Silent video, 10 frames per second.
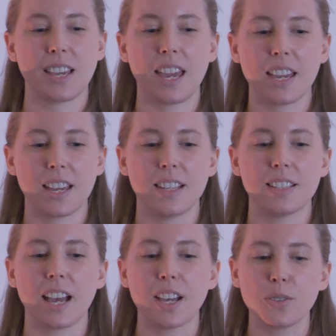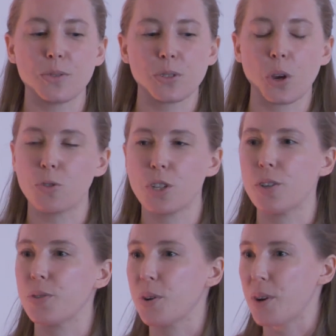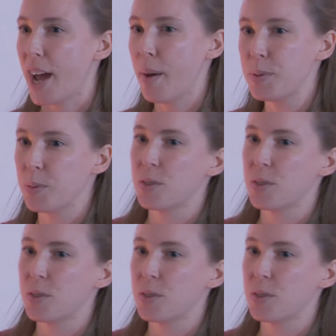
And I used Coaching NoCode Apps, which